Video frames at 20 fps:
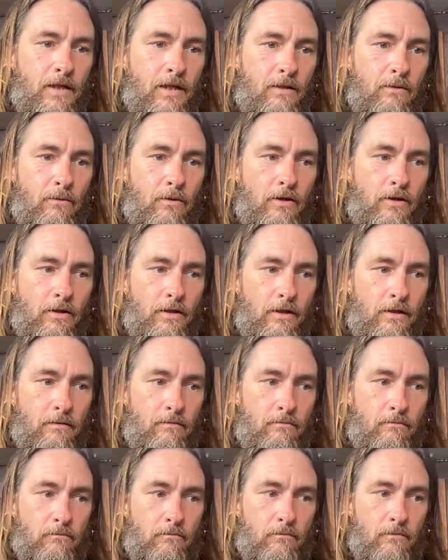
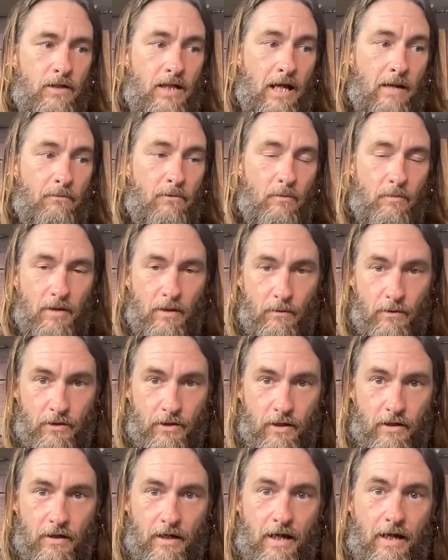really came to me
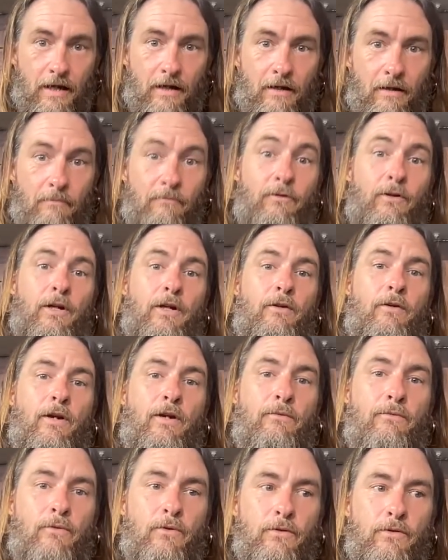with it and I'm very
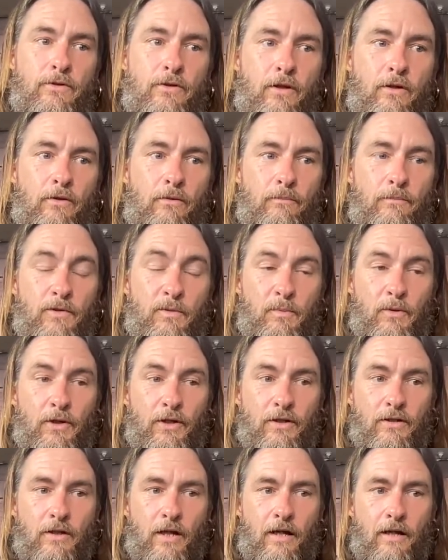grateful. So it's
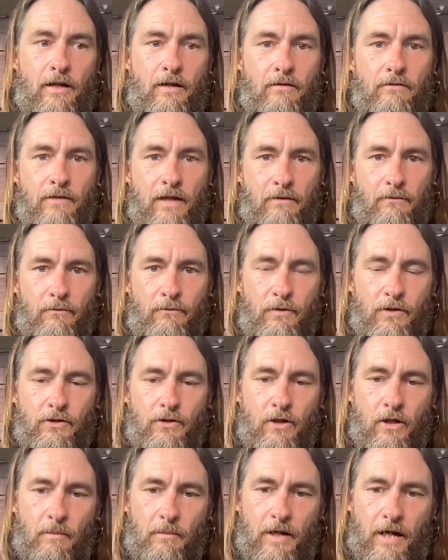pretty exciting to have a
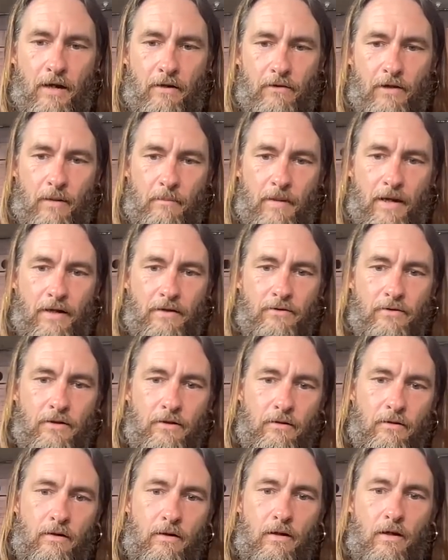feature coming out in that
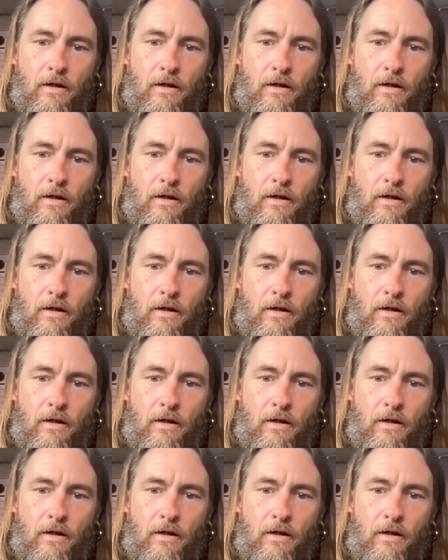magazine.